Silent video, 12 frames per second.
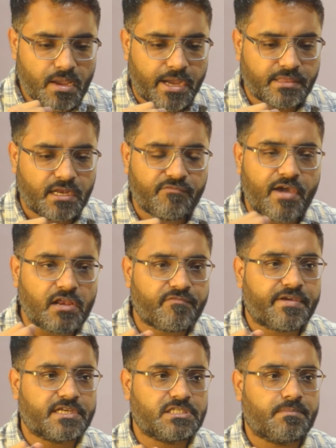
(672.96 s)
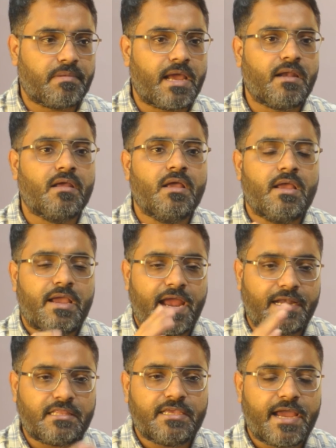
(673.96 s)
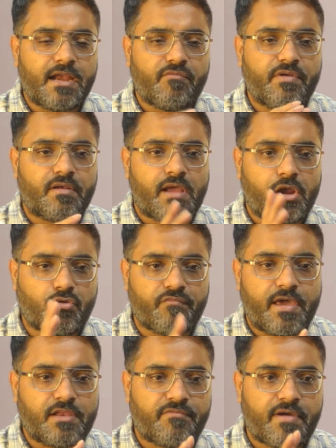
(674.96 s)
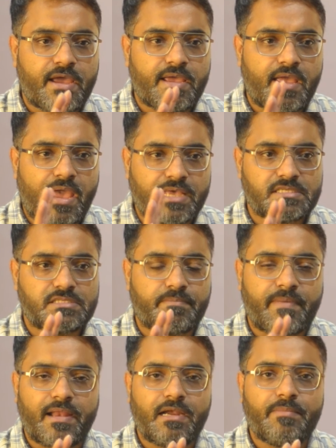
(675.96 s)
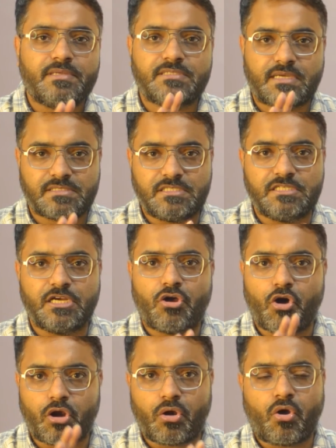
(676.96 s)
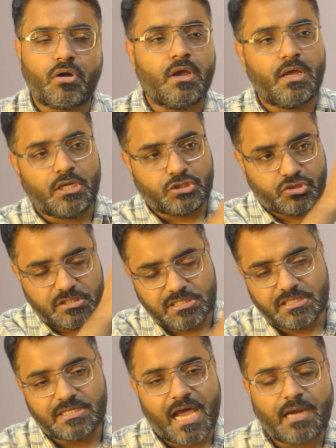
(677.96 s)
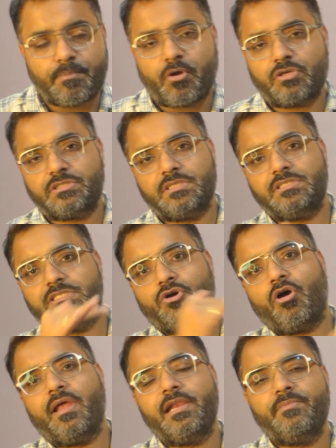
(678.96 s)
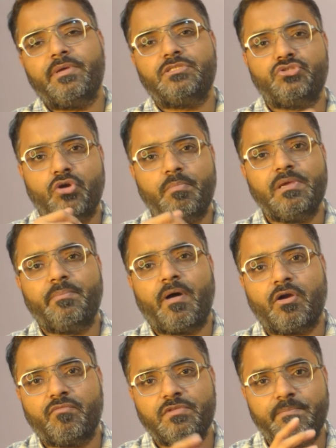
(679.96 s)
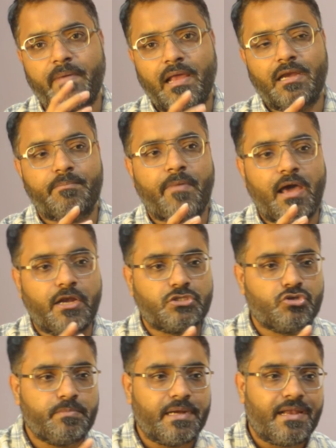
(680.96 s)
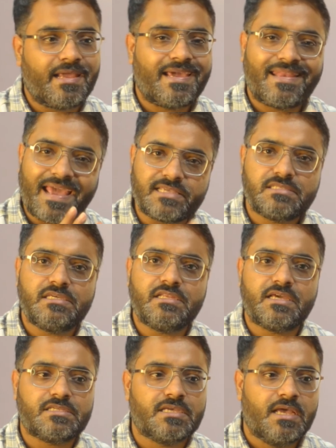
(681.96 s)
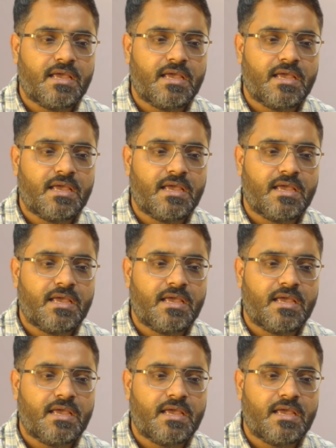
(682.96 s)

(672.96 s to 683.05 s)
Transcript: And then verification plan. At the end we try to verify has the pilot been succeeded or not. So this entire process, these all elements should be part of the pilot. Pilot should be taken as serious